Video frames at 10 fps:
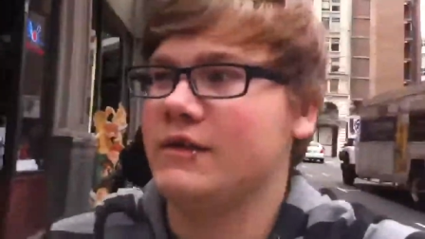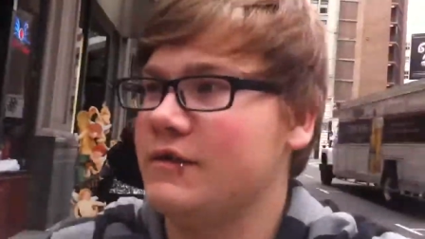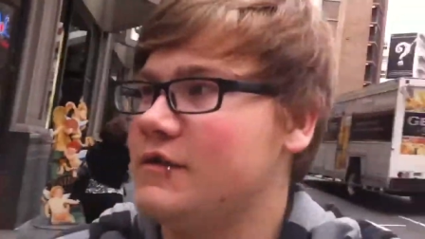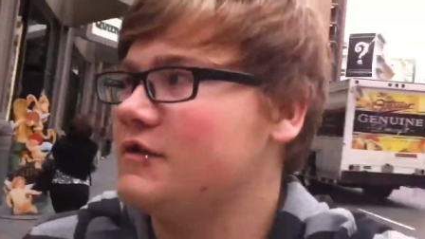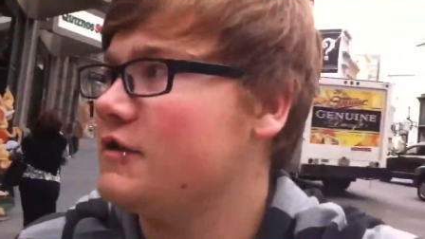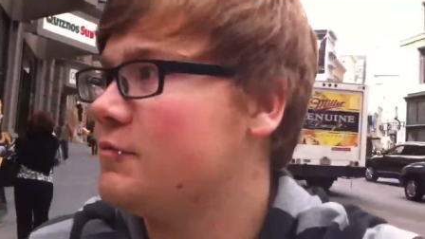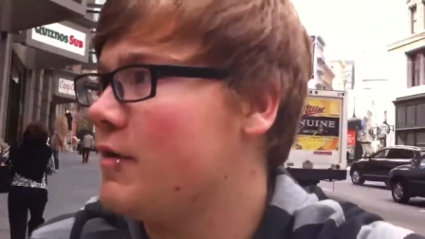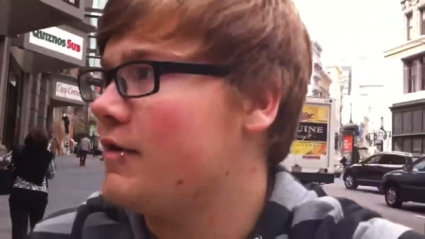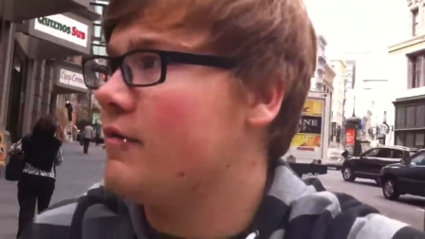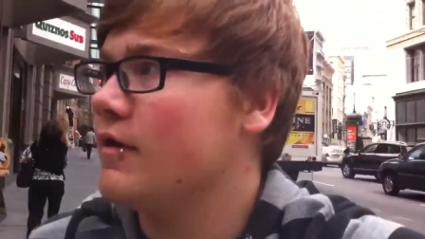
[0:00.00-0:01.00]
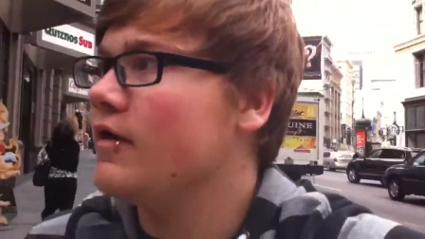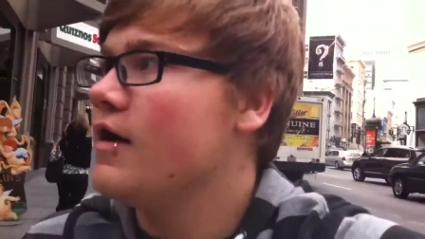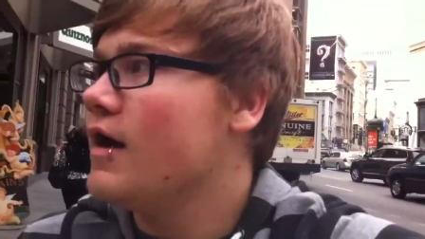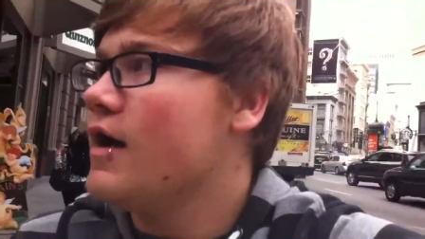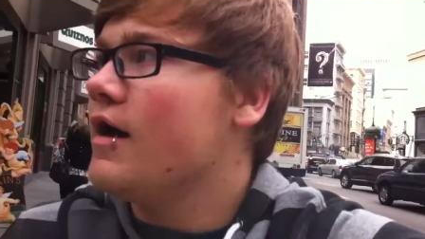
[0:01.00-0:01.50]
since it's just been
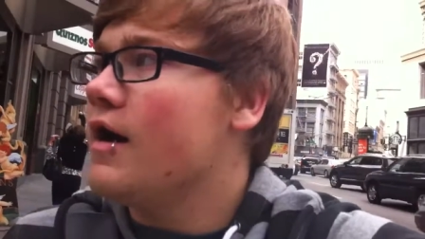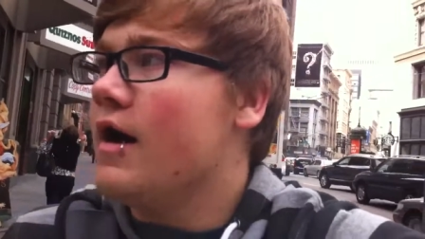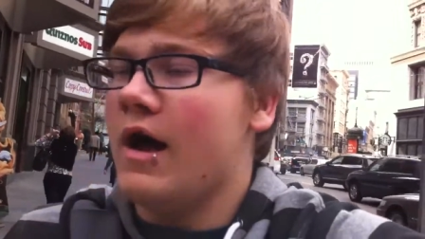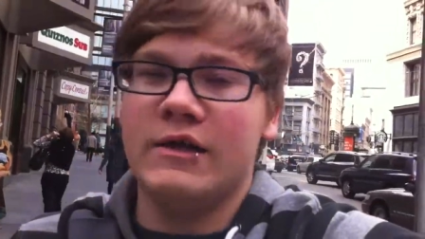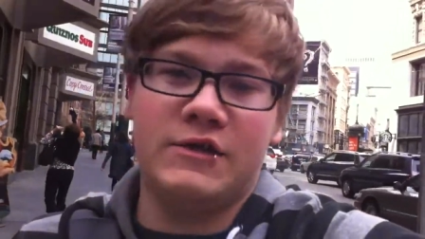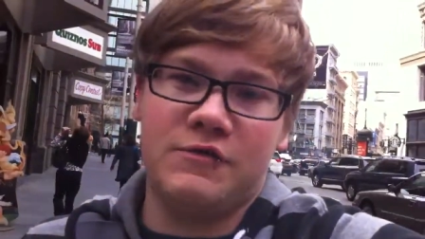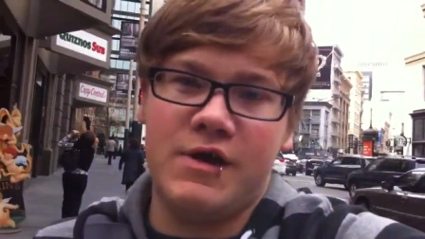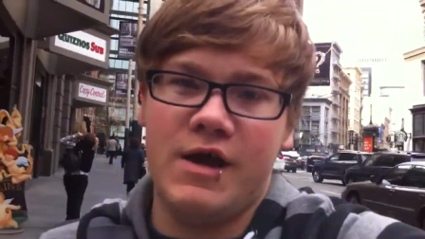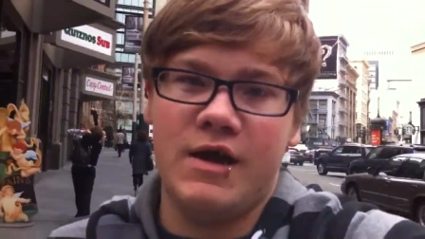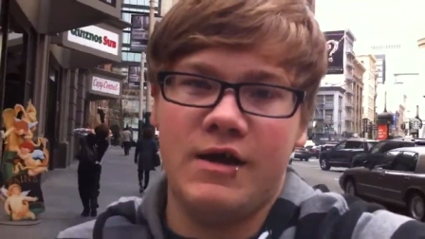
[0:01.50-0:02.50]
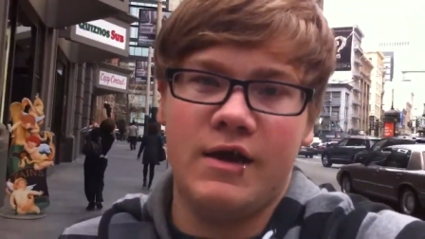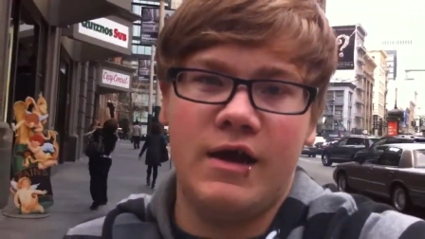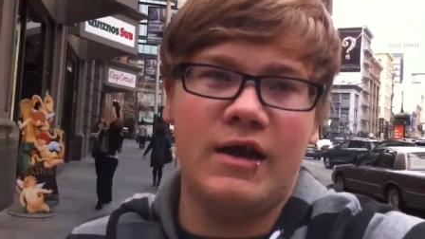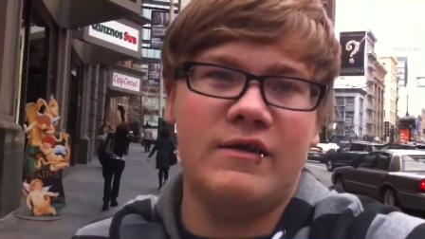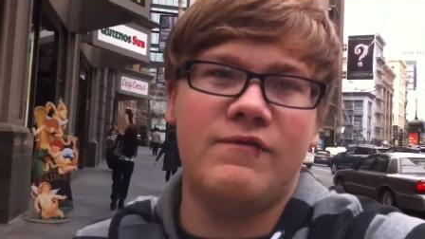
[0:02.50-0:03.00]
us three.
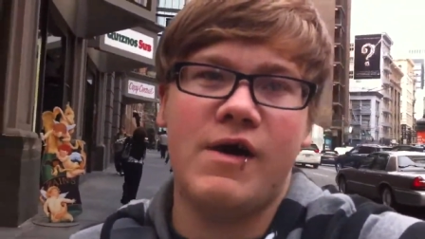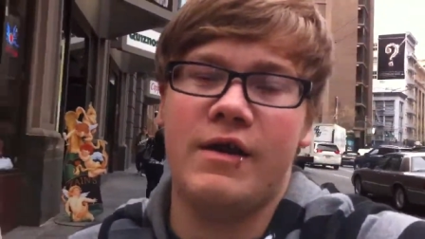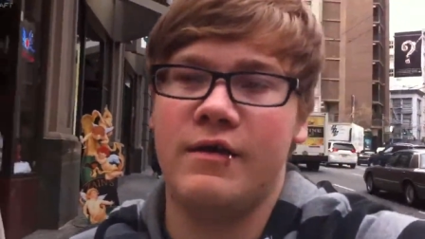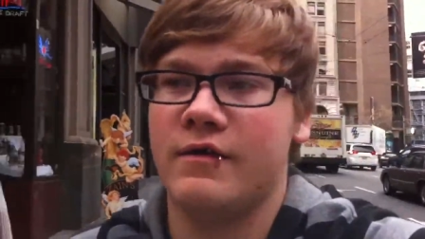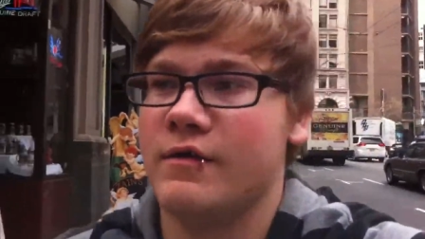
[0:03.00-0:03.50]
It's fun.